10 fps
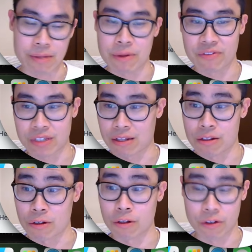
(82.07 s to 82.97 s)
That might sound
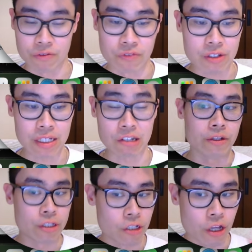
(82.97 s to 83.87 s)
a little confusing. You
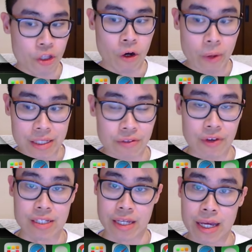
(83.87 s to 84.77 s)
need to learn the whole
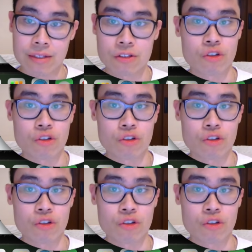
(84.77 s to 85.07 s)
interface again.